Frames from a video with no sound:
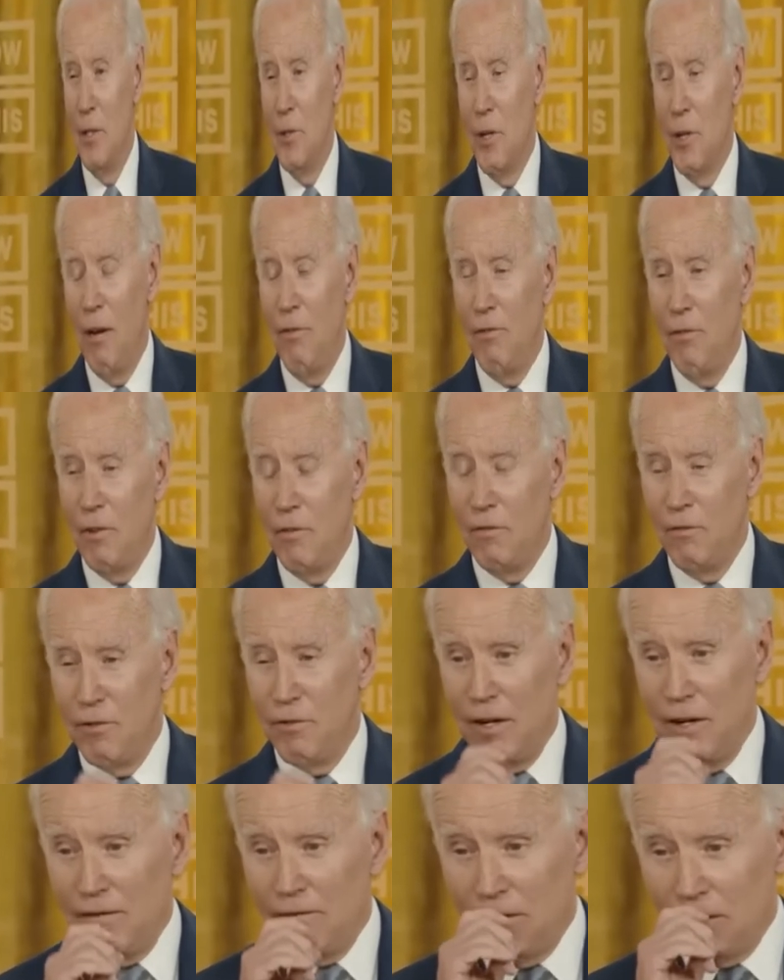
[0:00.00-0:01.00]
So I feel
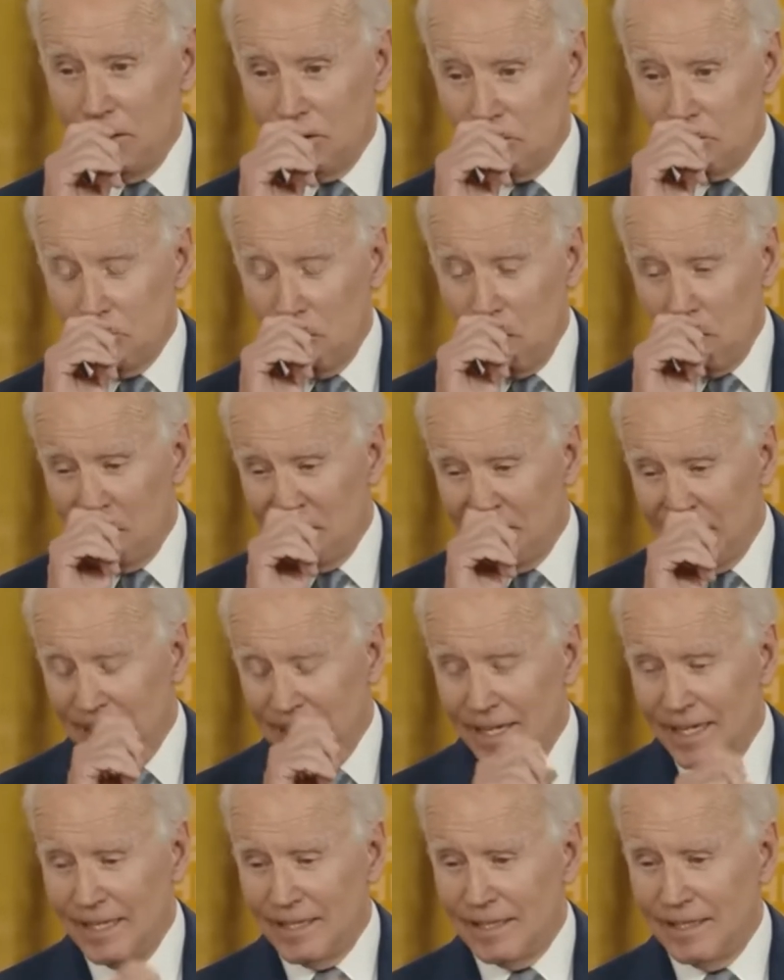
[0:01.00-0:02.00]
very, very strongly
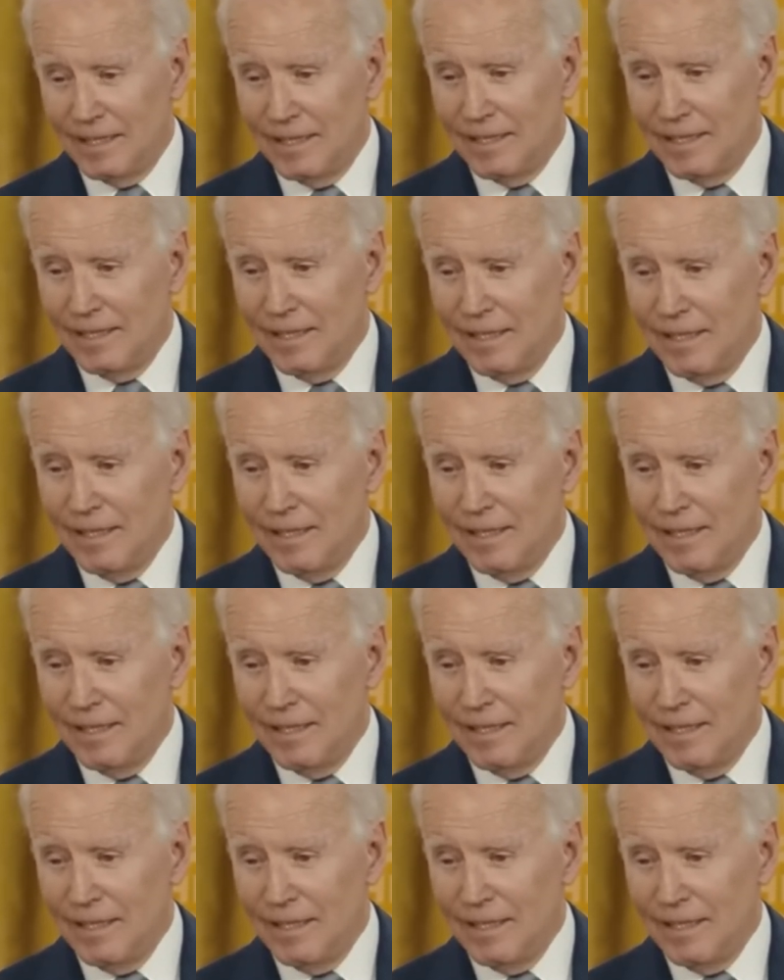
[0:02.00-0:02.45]
that